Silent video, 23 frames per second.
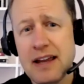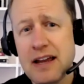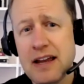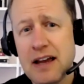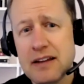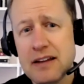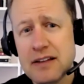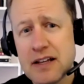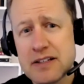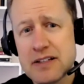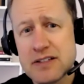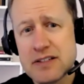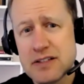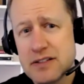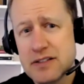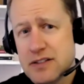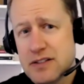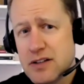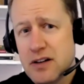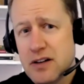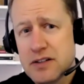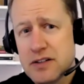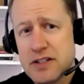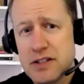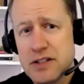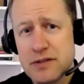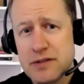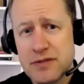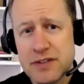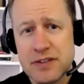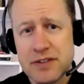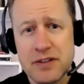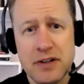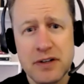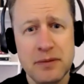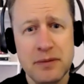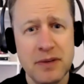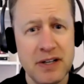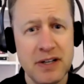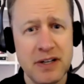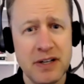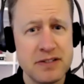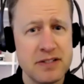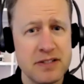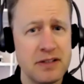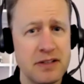I'd like to talk to you for 30
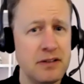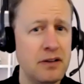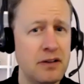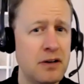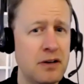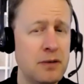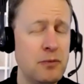minutes and learn